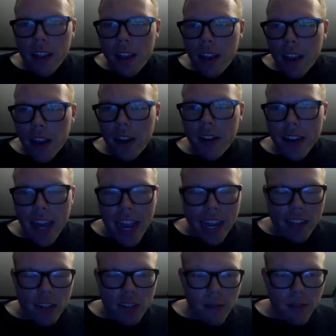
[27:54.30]
Okay,
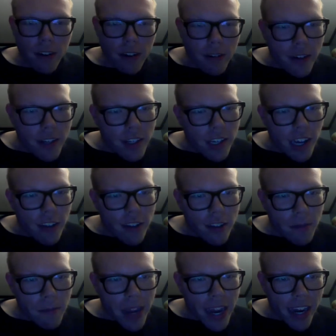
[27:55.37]
so I'm going to reach out to
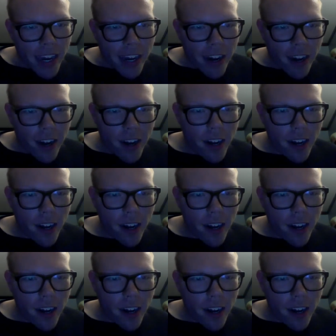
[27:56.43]
Matt here.